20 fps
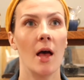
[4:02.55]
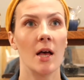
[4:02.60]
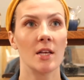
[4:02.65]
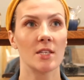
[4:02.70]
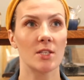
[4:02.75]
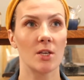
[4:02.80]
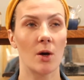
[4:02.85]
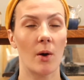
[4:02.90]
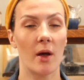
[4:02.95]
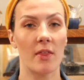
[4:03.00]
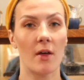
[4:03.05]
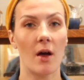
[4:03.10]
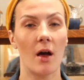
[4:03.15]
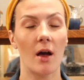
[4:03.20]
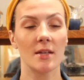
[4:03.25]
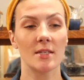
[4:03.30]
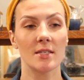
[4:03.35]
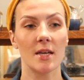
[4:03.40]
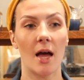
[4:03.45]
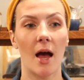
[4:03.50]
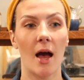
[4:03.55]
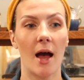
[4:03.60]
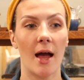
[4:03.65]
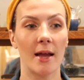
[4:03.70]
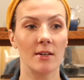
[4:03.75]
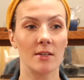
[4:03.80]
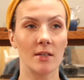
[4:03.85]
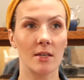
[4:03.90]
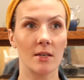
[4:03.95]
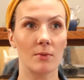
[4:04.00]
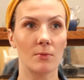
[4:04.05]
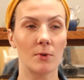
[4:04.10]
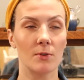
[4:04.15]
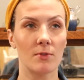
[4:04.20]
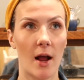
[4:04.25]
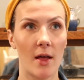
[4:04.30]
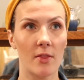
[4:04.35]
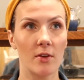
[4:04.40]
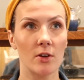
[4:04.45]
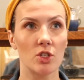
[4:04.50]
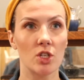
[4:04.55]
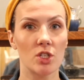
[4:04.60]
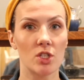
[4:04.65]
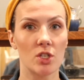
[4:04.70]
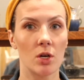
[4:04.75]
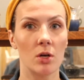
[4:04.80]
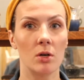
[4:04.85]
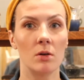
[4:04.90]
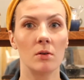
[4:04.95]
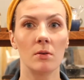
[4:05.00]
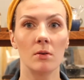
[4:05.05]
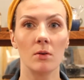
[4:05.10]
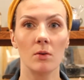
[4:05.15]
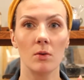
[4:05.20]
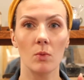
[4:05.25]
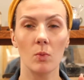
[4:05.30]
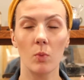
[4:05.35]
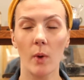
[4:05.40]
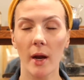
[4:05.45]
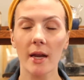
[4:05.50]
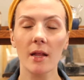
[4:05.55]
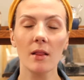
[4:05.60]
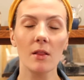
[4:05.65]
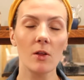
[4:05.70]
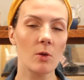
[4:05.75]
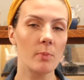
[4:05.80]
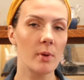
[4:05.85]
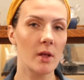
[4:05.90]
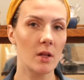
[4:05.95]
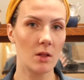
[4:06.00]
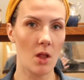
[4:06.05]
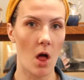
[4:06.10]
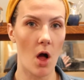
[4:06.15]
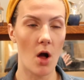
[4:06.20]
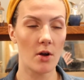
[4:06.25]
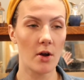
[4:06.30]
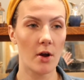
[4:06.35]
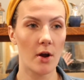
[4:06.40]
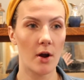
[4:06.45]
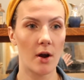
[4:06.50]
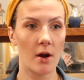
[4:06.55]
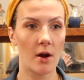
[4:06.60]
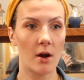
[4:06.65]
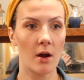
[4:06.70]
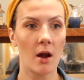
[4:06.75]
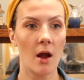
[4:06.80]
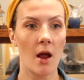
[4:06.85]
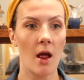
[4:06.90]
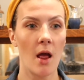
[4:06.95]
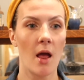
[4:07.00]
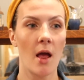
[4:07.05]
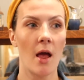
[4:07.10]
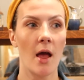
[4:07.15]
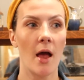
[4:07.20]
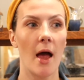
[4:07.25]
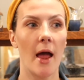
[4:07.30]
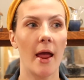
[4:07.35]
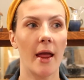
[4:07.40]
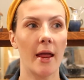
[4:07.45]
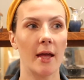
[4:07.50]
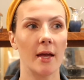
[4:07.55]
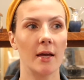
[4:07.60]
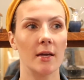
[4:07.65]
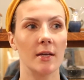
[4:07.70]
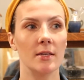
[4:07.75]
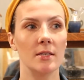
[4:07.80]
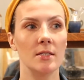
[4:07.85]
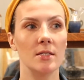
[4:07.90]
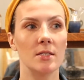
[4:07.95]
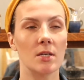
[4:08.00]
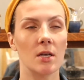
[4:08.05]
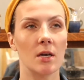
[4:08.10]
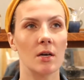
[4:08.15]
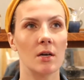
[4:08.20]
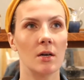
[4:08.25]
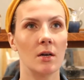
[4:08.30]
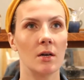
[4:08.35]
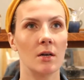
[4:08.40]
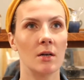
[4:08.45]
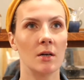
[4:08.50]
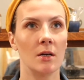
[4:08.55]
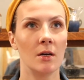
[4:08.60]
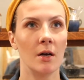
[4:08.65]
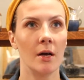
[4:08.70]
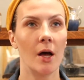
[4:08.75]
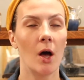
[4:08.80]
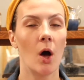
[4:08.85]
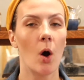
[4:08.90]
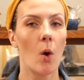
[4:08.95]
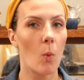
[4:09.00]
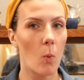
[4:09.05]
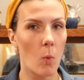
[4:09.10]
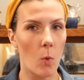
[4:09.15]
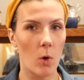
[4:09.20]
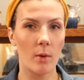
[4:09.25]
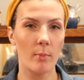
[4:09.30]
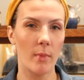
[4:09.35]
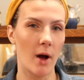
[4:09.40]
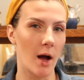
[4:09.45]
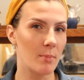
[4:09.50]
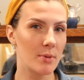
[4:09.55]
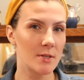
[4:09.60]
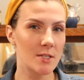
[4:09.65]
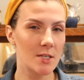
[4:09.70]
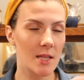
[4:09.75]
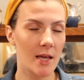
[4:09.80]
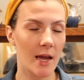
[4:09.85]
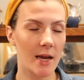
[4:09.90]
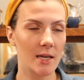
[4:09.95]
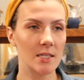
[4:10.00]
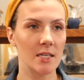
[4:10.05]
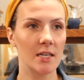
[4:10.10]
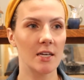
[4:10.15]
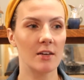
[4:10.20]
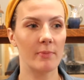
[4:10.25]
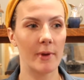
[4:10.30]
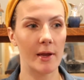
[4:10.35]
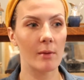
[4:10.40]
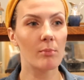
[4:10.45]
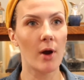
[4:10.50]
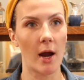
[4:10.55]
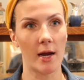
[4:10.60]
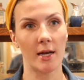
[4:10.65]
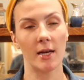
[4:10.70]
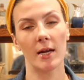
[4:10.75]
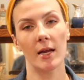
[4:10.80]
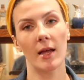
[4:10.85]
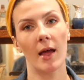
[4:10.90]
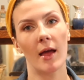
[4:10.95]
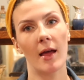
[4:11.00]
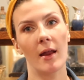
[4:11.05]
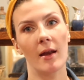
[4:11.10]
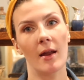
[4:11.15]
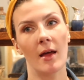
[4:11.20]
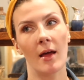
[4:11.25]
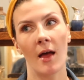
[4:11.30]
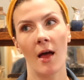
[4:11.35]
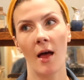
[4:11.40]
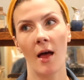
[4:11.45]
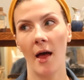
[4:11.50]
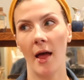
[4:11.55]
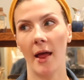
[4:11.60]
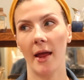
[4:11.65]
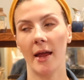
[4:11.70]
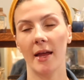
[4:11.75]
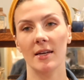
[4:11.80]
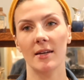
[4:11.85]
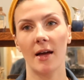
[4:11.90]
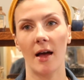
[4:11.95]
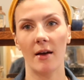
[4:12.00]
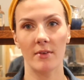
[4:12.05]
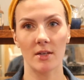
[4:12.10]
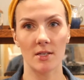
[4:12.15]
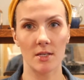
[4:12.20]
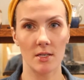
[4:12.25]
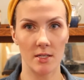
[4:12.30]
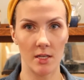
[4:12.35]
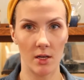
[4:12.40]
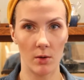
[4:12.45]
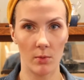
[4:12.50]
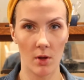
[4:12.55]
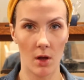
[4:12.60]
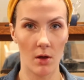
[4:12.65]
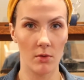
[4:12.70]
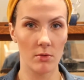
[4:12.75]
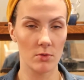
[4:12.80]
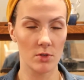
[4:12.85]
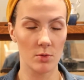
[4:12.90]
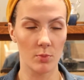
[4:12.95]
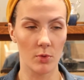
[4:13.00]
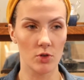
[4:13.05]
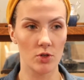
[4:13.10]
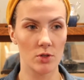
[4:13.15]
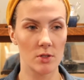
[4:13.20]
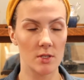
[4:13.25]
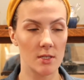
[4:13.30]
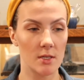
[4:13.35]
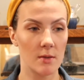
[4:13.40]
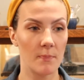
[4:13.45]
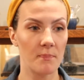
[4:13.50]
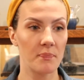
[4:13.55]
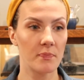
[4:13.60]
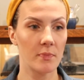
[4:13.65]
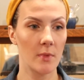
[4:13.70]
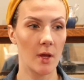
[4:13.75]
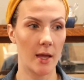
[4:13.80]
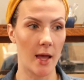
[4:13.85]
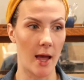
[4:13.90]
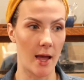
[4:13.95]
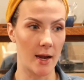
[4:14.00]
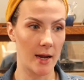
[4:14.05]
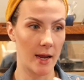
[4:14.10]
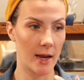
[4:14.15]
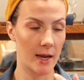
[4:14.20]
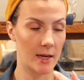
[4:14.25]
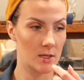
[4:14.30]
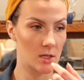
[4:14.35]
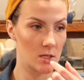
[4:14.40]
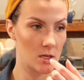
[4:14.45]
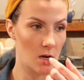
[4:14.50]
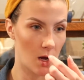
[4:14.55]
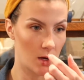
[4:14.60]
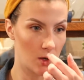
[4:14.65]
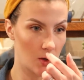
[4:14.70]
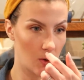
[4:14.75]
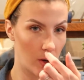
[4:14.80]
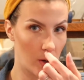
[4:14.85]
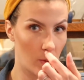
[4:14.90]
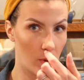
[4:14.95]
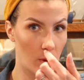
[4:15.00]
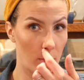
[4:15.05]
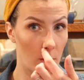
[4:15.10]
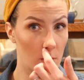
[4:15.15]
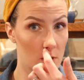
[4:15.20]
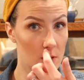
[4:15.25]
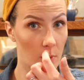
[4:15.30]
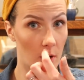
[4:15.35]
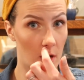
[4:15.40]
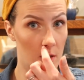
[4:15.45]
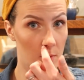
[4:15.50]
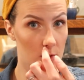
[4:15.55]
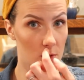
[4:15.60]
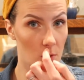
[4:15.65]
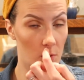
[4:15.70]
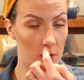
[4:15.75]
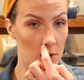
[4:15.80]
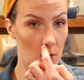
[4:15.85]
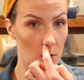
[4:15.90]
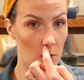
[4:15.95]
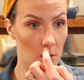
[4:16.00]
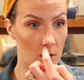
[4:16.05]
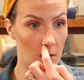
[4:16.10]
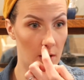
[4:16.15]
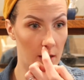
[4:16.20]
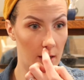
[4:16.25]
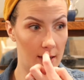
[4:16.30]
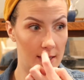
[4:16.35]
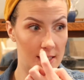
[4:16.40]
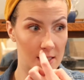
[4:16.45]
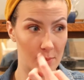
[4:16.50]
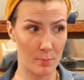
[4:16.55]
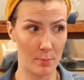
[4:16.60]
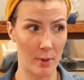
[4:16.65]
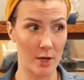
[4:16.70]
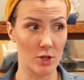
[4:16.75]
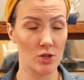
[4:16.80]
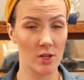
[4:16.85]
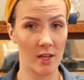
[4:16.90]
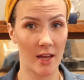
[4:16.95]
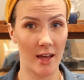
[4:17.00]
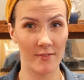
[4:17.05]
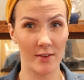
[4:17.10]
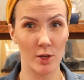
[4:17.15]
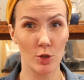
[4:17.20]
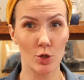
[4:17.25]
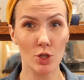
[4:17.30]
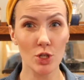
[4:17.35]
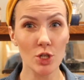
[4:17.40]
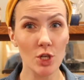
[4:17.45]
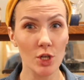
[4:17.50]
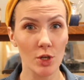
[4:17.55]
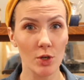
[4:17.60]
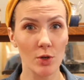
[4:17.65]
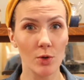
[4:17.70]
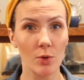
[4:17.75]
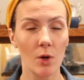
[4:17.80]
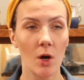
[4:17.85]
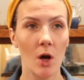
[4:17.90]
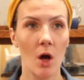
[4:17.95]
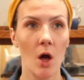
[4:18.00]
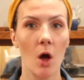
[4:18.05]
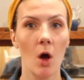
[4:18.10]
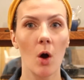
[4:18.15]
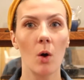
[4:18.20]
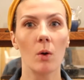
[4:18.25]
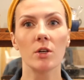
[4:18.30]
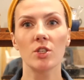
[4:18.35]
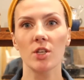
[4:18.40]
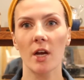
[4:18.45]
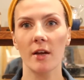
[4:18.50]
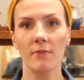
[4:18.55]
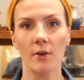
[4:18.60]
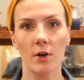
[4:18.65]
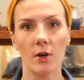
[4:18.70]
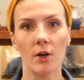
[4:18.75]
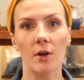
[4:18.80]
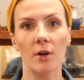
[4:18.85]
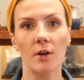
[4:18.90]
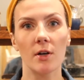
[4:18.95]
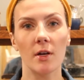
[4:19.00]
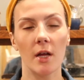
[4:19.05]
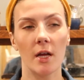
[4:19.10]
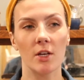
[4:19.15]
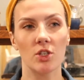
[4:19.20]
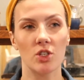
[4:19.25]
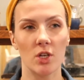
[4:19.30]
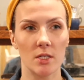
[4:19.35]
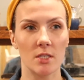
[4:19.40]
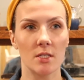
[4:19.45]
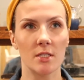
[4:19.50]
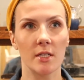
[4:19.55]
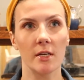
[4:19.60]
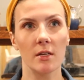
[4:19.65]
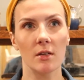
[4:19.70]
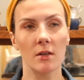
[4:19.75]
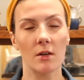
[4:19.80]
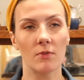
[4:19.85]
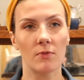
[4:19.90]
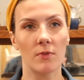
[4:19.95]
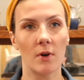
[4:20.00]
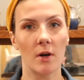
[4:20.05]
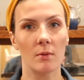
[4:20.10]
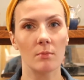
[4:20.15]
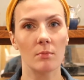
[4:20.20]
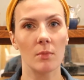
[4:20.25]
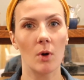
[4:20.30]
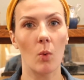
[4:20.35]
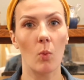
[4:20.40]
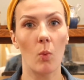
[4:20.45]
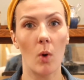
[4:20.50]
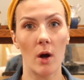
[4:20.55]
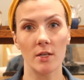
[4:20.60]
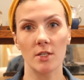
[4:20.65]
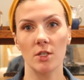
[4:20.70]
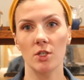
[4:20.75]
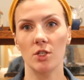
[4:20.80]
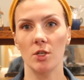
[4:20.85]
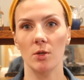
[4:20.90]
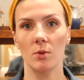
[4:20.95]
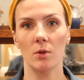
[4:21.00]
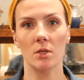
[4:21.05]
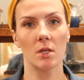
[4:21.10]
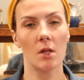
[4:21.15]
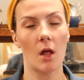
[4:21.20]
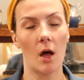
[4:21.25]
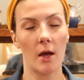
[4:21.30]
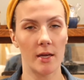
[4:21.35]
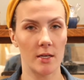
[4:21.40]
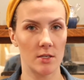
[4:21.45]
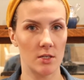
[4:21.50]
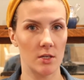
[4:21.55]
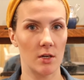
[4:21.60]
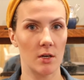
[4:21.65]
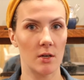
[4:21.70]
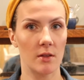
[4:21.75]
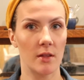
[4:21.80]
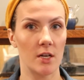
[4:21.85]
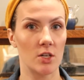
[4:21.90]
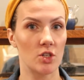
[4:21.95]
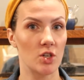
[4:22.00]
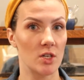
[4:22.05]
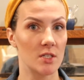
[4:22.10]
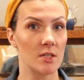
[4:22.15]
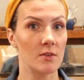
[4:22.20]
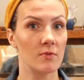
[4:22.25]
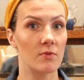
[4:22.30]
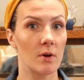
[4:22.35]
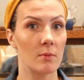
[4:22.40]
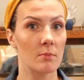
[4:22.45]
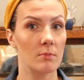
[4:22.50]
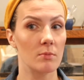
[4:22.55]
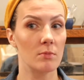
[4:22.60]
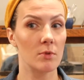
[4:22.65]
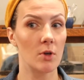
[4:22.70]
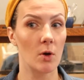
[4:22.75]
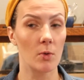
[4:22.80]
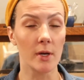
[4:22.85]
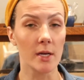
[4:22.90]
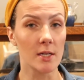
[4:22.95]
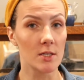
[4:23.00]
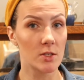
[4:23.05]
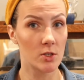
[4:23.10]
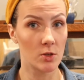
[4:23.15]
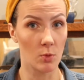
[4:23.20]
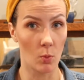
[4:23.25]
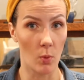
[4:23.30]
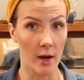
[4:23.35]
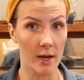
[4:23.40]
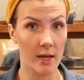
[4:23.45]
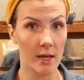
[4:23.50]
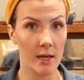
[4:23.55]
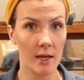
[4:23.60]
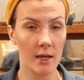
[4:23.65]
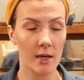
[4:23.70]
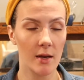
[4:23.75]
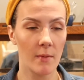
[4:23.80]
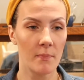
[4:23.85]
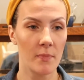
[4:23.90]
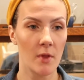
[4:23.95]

So I thought I would rather just wait a little bit longer and warm up to the idea of being pregnant again and having to deal with all those emotions again and not knowing what postpartum was going to look like, especially having two, which I've heard adjusting from one to two is a lot easier than adjusting from no kids to one kid,